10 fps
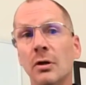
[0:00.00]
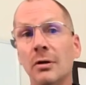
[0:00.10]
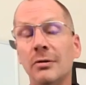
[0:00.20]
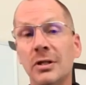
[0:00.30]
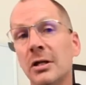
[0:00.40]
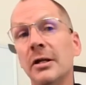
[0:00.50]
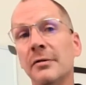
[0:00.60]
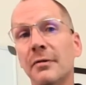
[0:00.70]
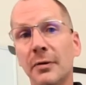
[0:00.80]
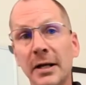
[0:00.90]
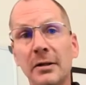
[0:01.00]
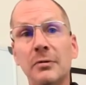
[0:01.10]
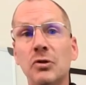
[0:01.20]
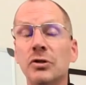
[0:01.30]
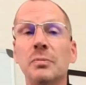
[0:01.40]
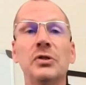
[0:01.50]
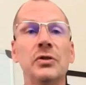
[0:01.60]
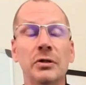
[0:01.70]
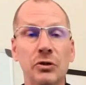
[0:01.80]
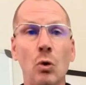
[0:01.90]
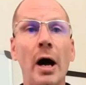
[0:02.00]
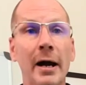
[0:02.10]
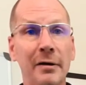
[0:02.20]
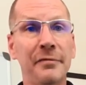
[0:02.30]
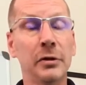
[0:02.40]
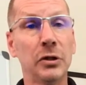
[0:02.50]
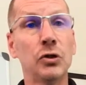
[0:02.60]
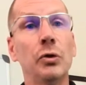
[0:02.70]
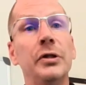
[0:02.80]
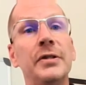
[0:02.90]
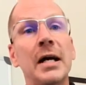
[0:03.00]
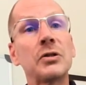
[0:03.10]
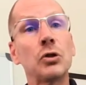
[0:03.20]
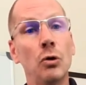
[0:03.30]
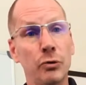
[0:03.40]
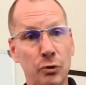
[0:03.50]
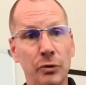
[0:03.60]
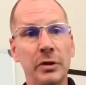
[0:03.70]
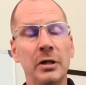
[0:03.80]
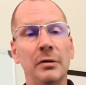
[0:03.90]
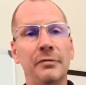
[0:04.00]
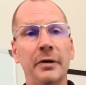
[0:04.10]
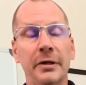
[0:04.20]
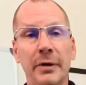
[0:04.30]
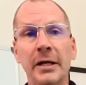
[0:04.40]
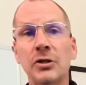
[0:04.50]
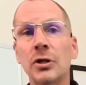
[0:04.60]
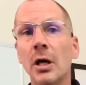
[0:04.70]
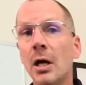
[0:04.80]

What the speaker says: near infrared, it just means there's no IR filter. So it does go through the near infrared range.